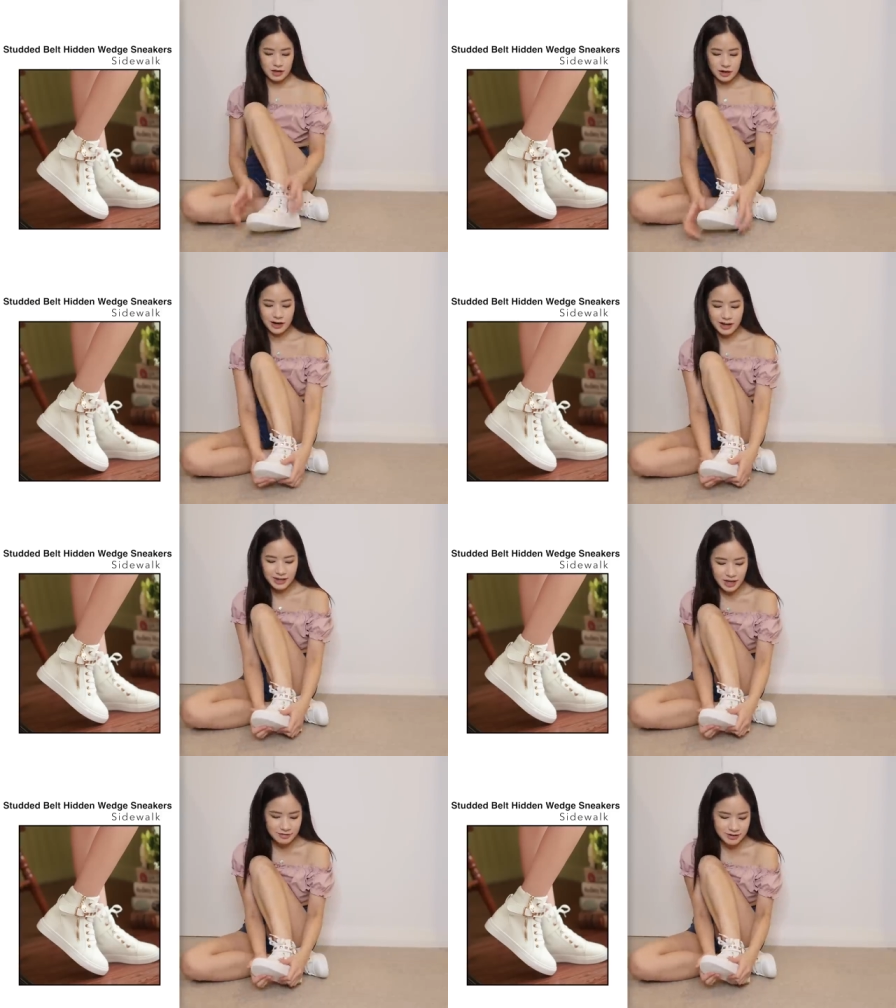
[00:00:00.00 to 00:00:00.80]
Oh, I
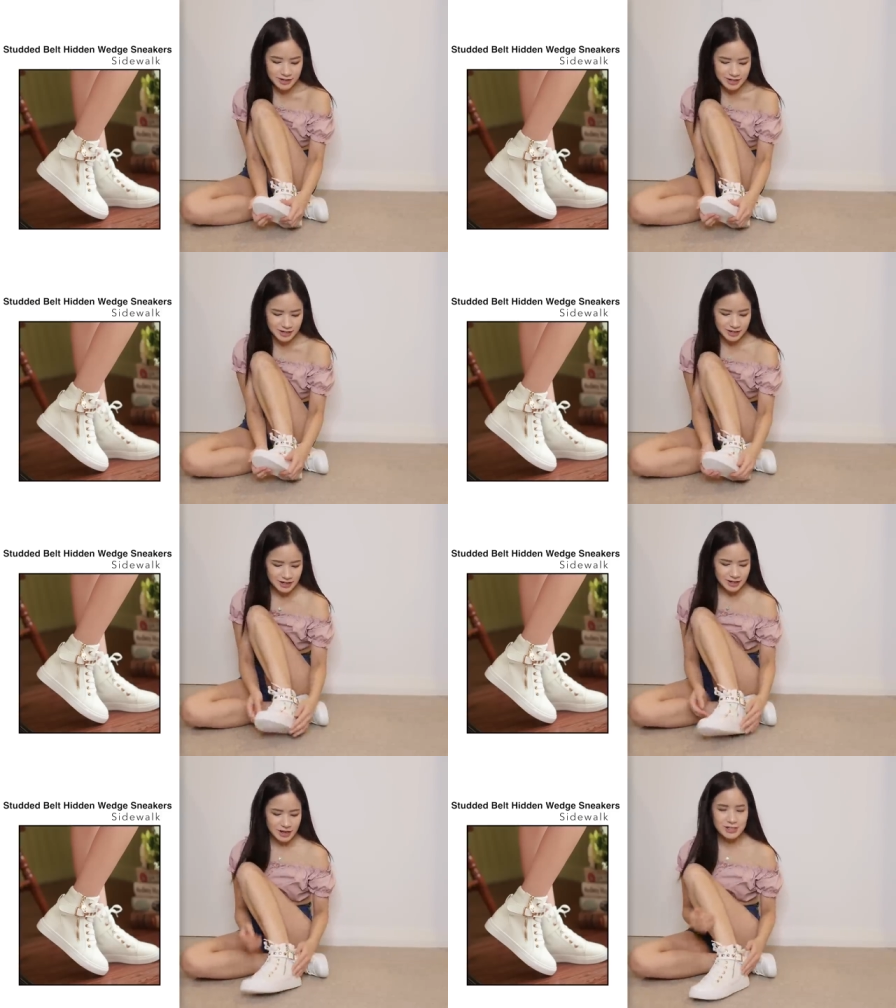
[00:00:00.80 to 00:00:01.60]
love it.
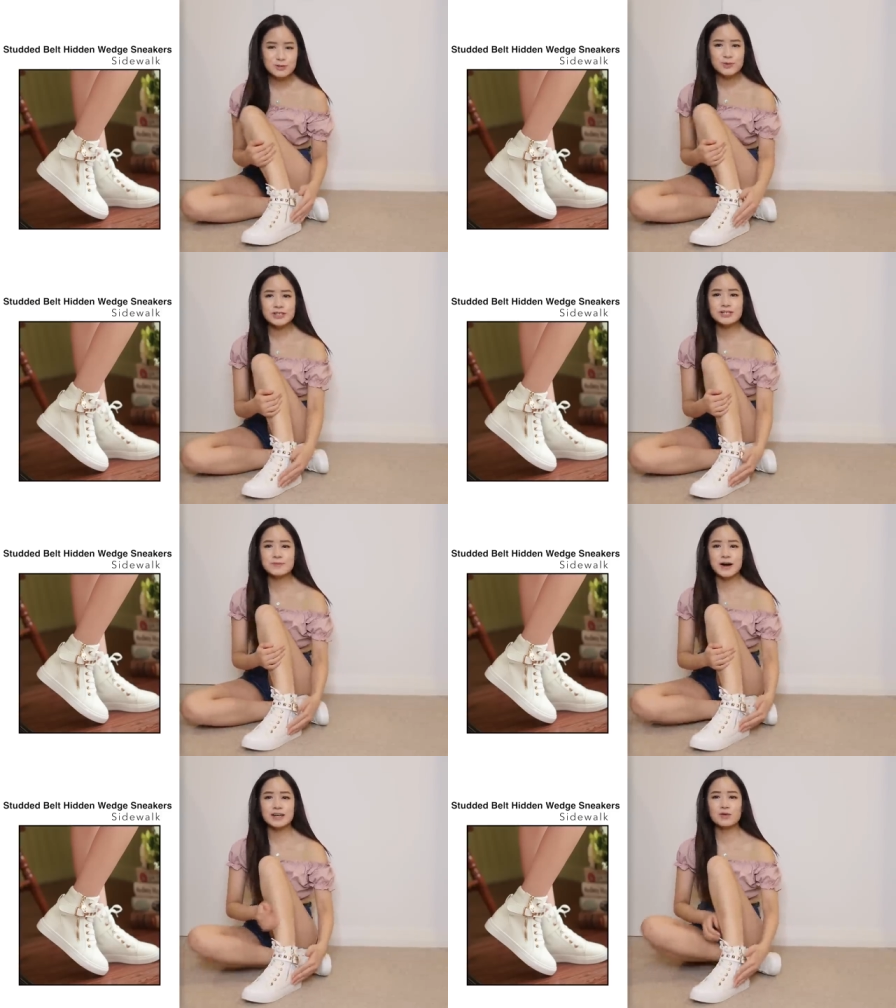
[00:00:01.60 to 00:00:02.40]
I just wish this
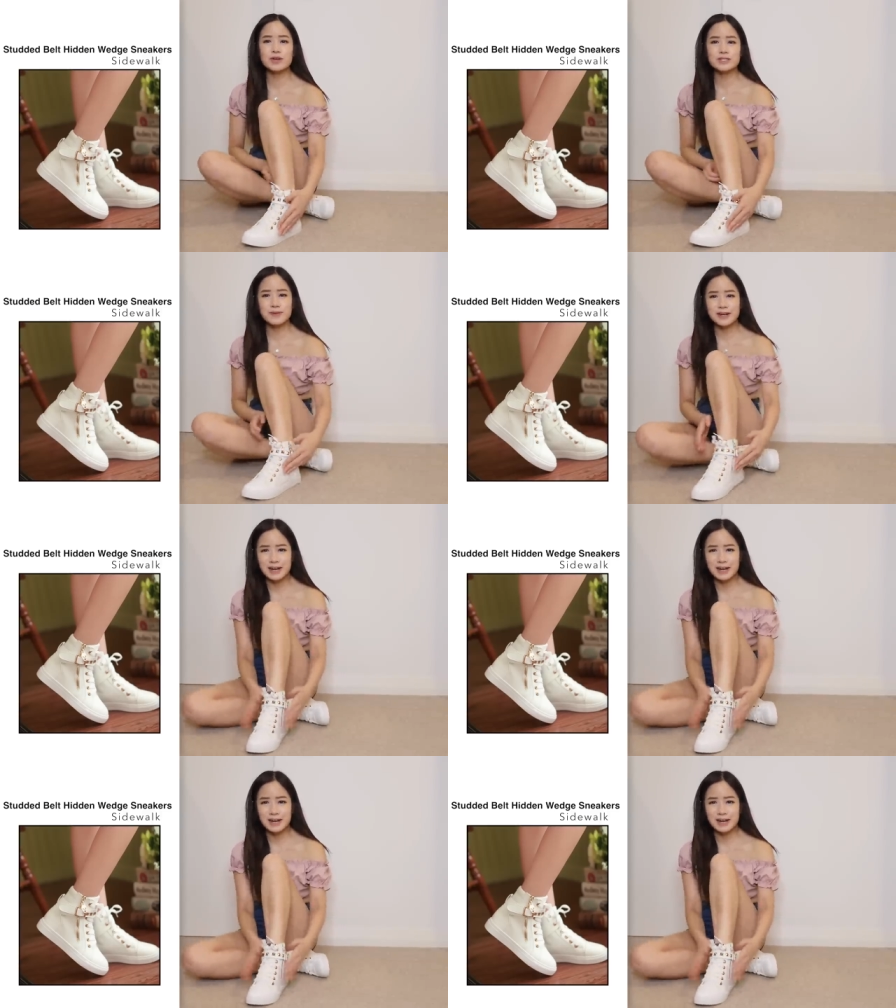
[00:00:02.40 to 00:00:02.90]
part here wasn't made